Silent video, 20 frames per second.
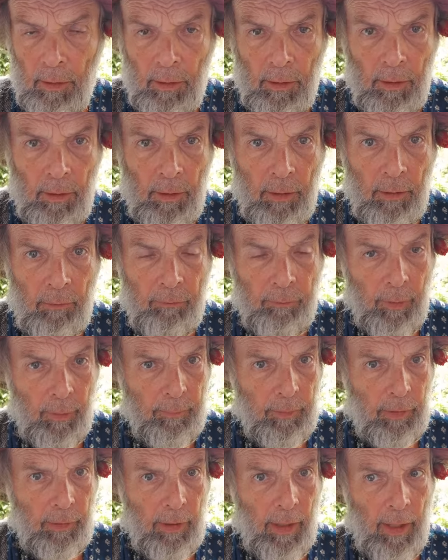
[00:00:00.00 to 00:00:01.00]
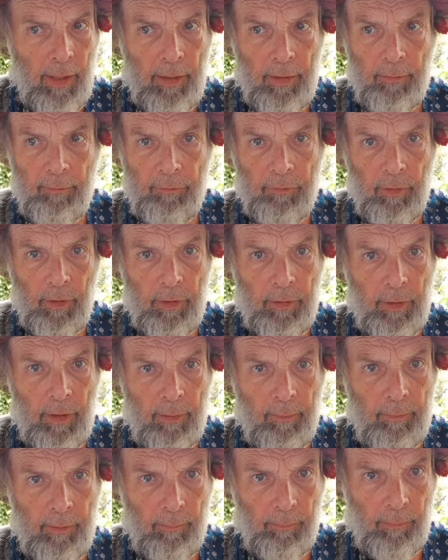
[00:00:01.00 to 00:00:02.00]
uh, from the natives, and
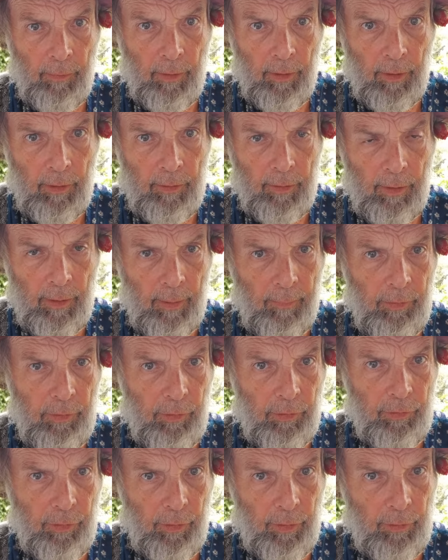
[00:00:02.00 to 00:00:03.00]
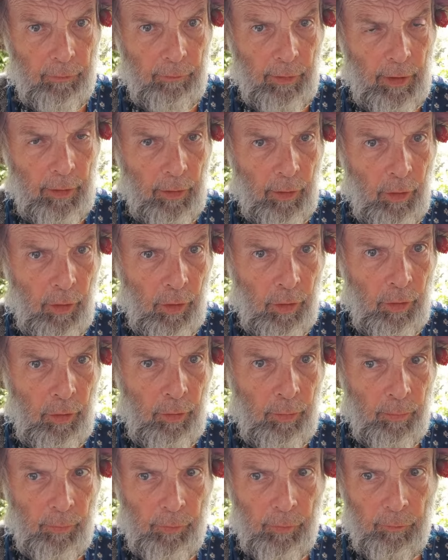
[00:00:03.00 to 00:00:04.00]
then and the hippies are starting to rent
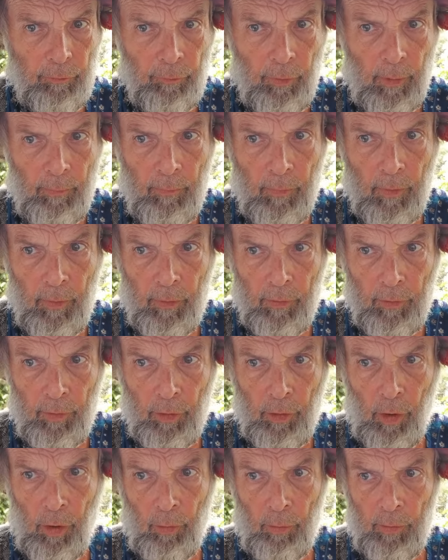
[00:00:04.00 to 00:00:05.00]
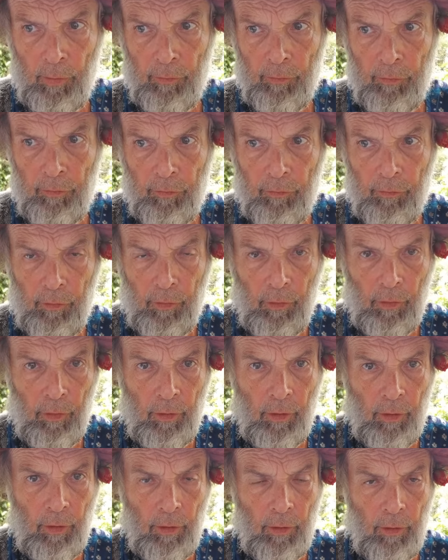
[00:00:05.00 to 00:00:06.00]
homes from the Goans.
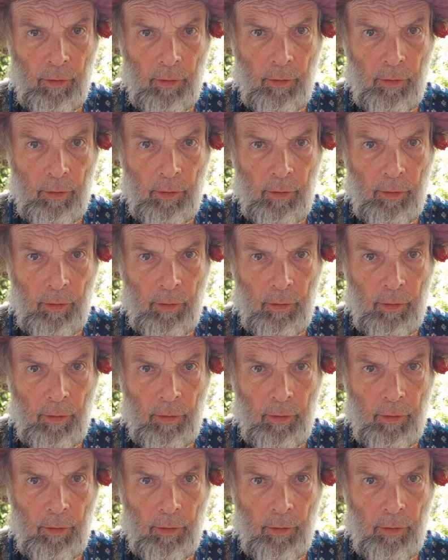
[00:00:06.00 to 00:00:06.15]
Uh,